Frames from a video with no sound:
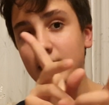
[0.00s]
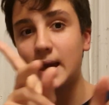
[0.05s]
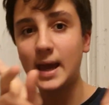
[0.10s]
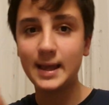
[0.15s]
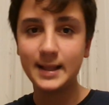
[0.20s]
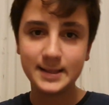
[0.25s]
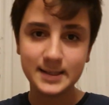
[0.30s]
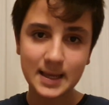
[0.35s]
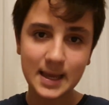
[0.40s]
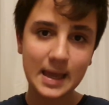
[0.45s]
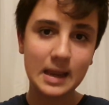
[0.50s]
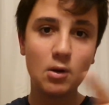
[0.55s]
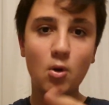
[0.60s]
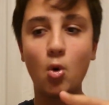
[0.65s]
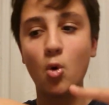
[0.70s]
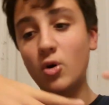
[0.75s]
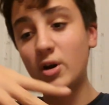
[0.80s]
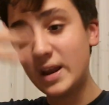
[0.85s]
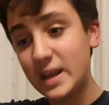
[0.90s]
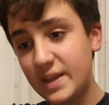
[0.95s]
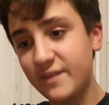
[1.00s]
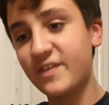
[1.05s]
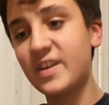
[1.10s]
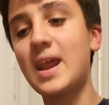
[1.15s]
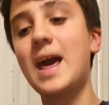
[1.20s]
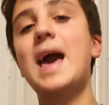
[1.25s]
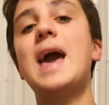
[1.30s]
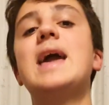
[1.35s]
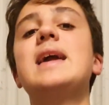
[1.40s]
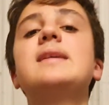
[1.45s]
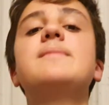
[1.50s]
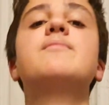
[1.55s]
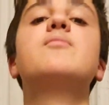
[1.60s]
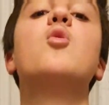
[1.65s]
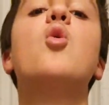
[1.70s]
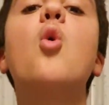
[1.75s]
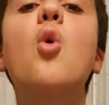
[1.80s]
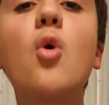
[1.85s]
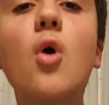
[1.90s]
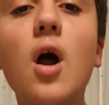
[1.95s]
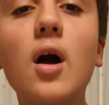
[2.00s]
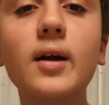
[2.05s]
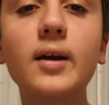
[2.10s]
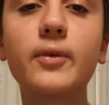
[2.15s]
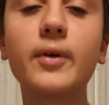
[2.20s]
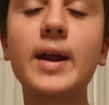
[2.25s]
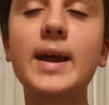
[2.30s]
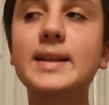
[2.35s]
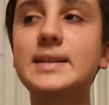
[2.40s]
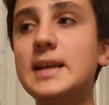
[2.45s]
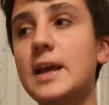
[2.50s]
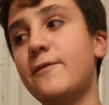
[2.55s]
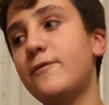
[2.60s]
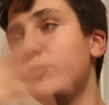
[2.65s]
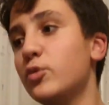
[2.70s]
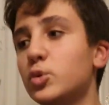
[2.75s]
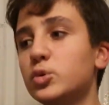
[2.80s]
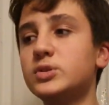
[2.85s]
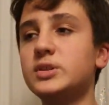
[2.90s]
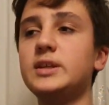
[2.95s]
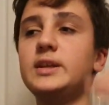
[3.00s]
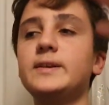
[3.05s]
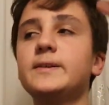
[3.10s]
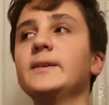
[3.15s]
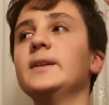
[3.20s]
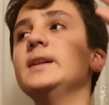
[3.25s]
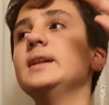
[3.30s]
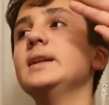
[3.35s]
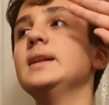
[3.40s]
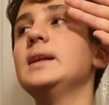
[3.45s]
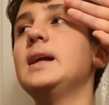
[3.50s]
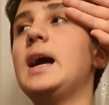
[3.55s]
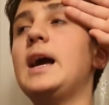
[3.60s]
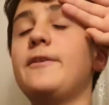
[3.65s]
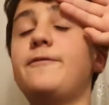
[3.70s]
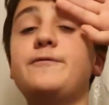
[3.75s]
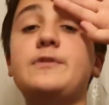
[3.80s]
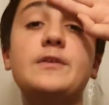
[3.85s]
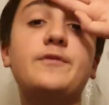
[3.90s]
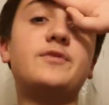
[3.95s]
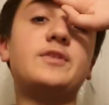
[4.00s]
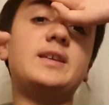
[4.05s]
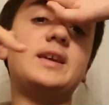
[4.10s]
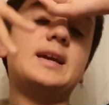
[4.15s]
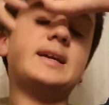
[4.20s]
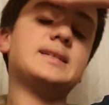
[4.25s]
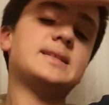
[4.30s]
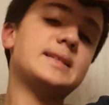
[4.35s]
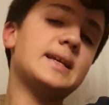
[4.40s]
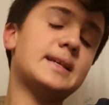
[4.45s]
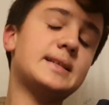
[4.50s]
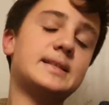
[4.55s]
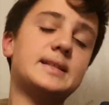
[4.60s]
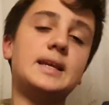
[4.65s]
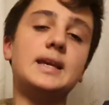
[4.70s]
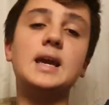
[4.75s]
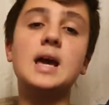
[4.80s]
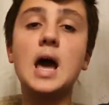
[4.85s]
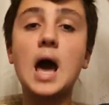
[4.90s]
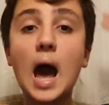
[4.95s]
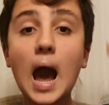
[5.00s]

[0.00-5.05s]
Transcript: A10, or even a more grades, A40, A50, A60.